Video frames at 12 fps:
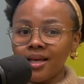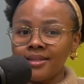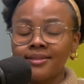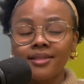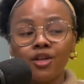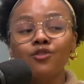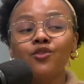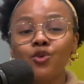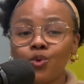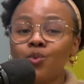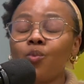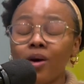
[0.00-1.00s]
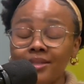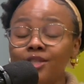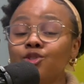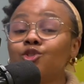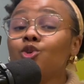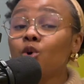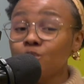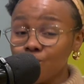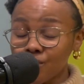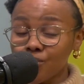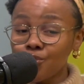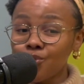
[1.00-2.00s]
Instead of you wanting to go to
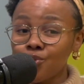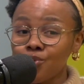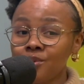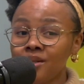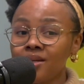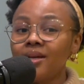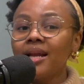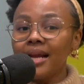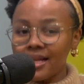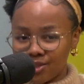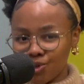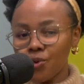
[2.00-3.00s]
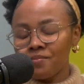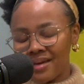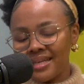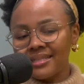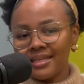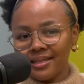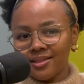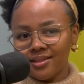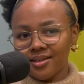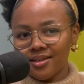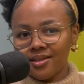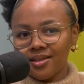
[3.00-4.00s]
a cocoon, let's go meditate.
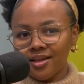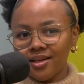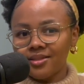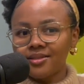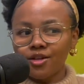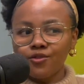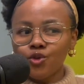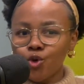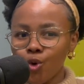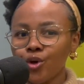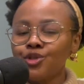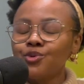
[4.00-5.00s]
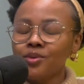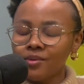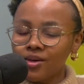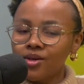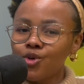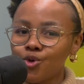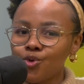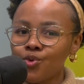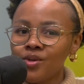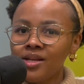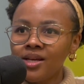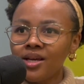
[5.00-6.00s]
Instead of you going to a
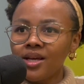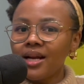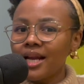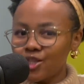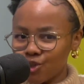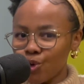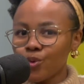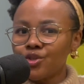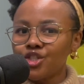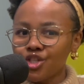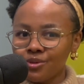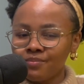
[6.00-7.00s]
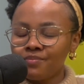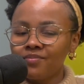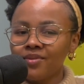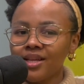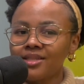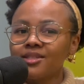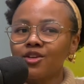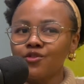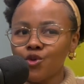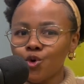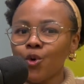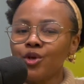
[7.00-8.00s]
cocoon, let's go to gym. Instead of
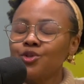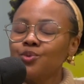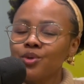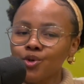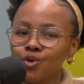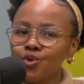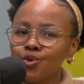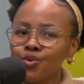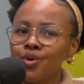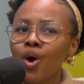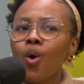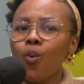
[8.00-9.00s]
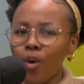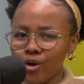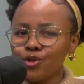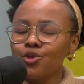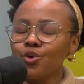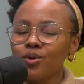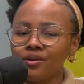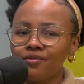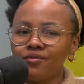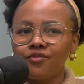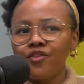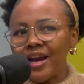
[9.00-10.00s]
you going to a cocoon, why don't you call a
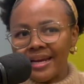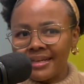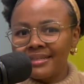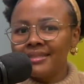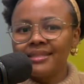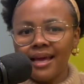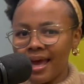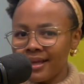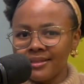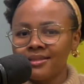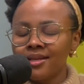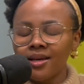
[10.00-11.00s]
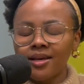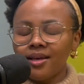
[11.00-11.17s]
friend and